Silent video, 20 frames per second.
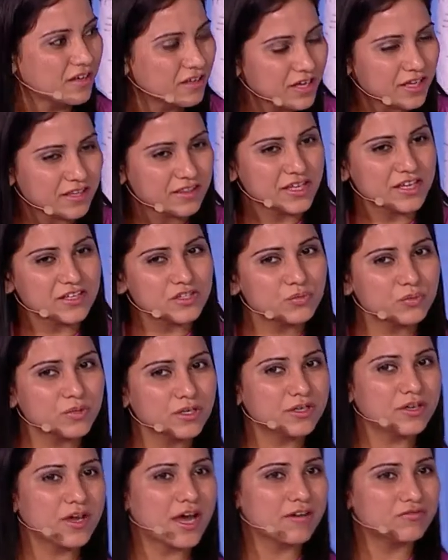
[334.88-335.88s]
Yeah, that's where
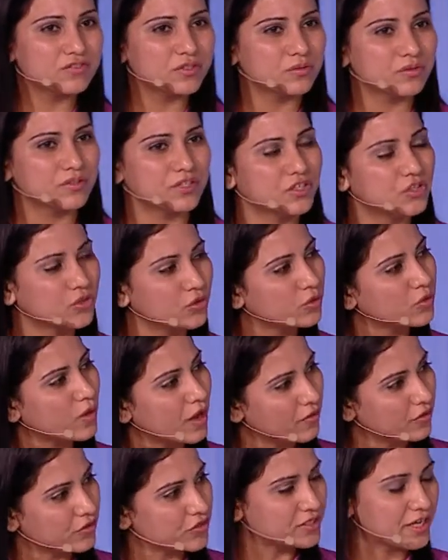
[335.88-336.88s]
you have to really go to
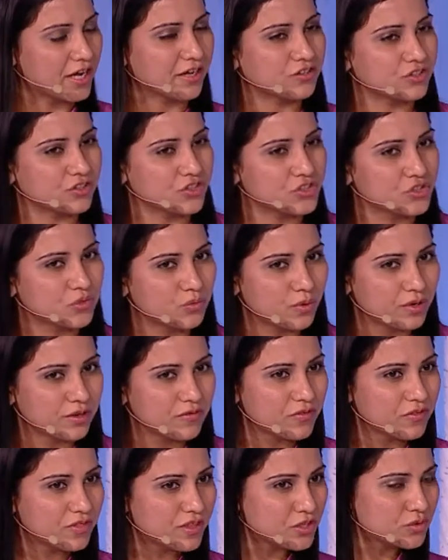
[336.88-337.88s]
other sectors. So one of the
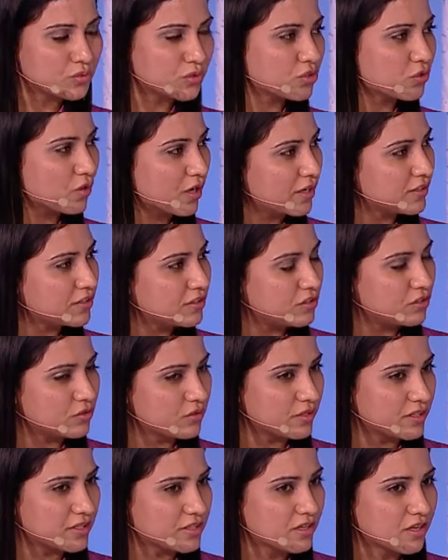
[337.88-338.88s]
things we're trying to do
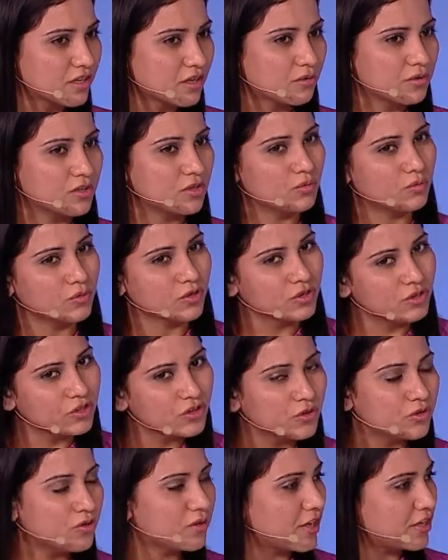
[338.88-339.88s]
is, you know, we're going to go to the